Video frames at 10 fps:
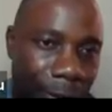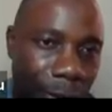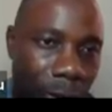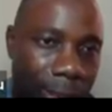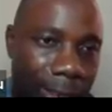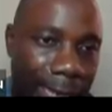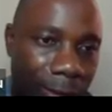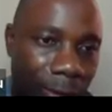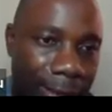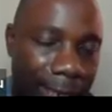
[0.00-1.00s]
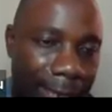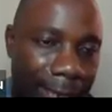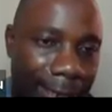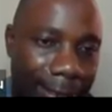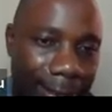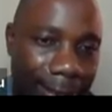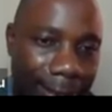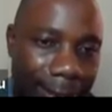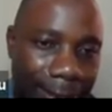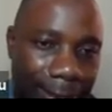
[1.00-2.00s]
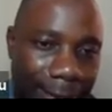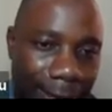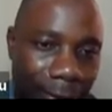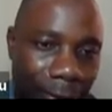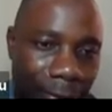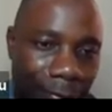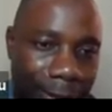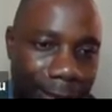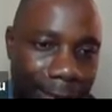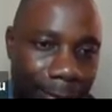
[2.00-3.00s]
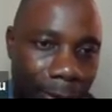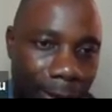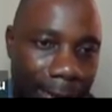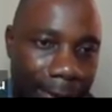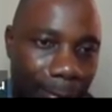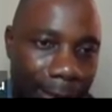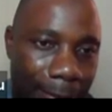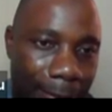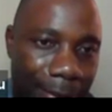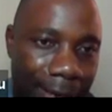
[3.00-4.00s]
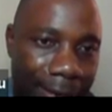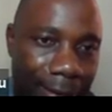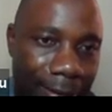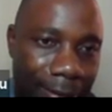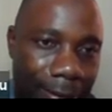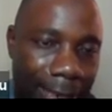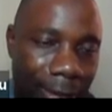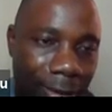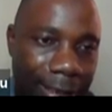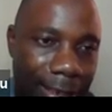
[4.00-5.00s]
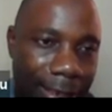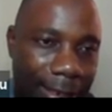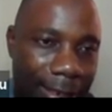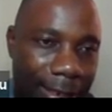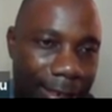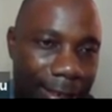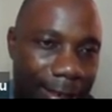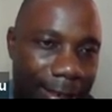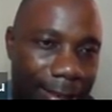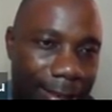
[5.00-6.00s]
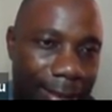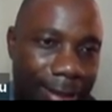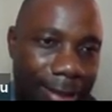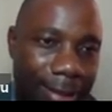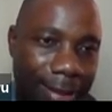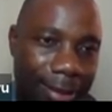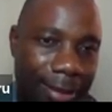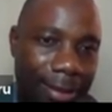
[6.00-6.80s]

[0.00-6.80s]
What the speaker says: Just let us click. I don't know if you see anyone you like, we can pick. But let us click this.